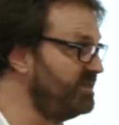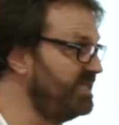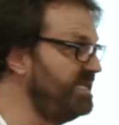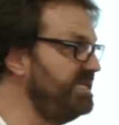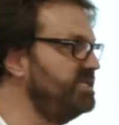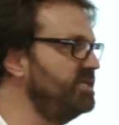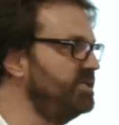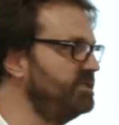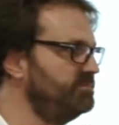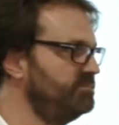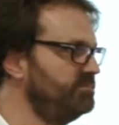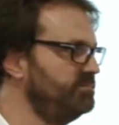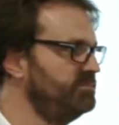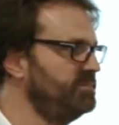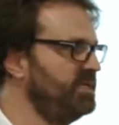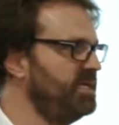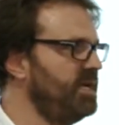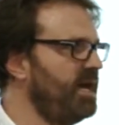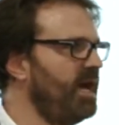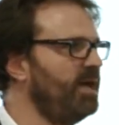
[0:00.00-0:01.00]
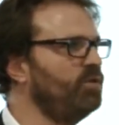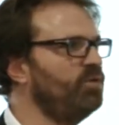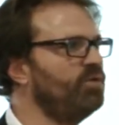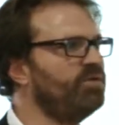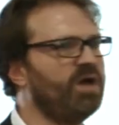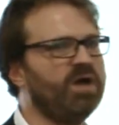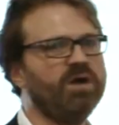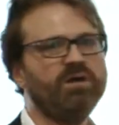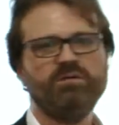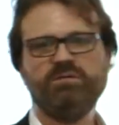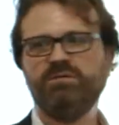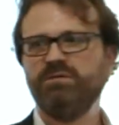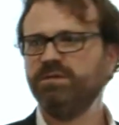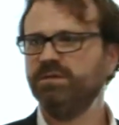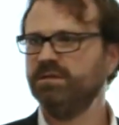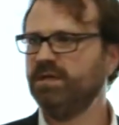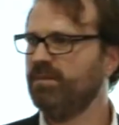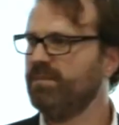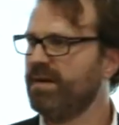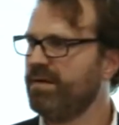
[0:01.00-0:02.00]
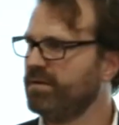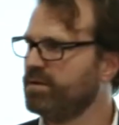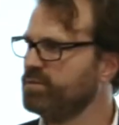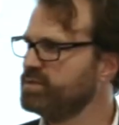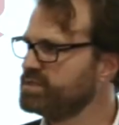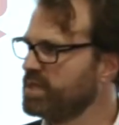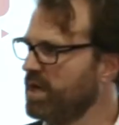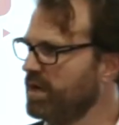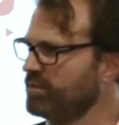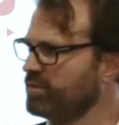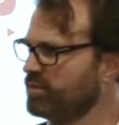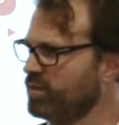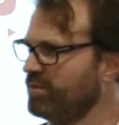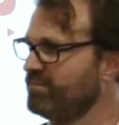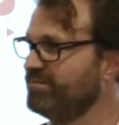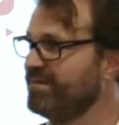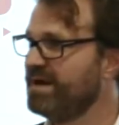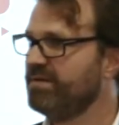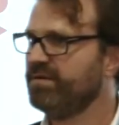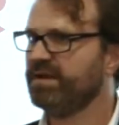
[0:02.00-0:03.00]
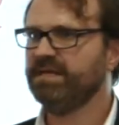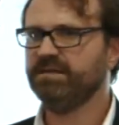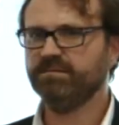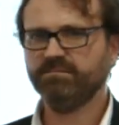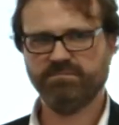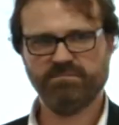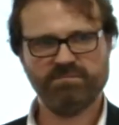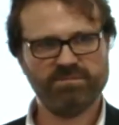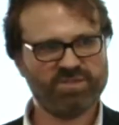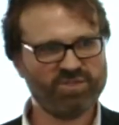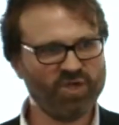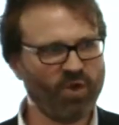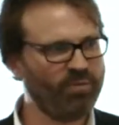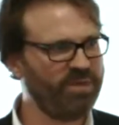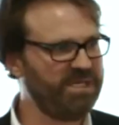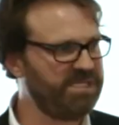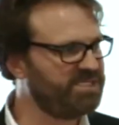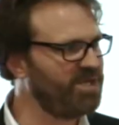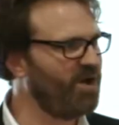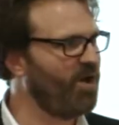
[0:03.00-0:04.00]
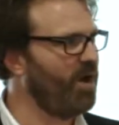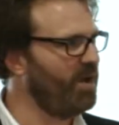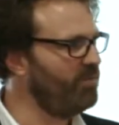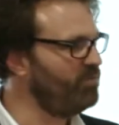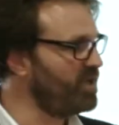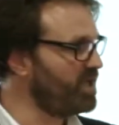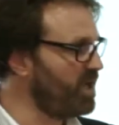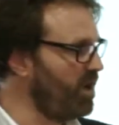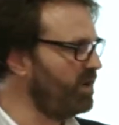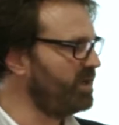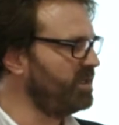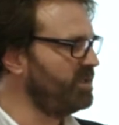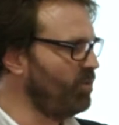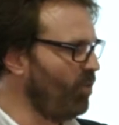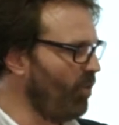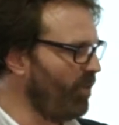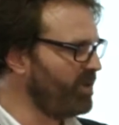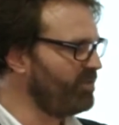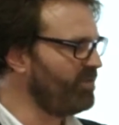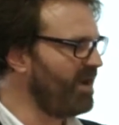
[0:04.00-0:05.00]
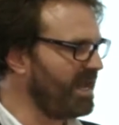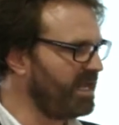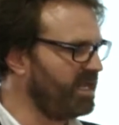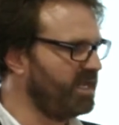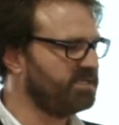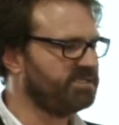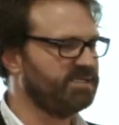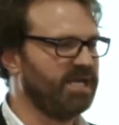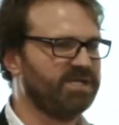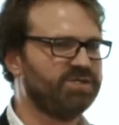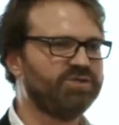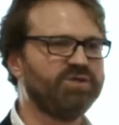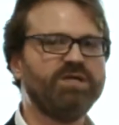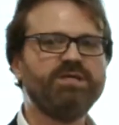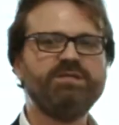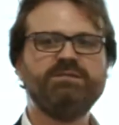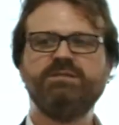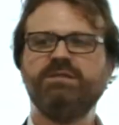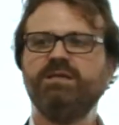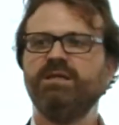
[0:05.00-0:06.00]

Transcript: leader. And although America was going through a very choppy time regarding the war in Iraq, etc.,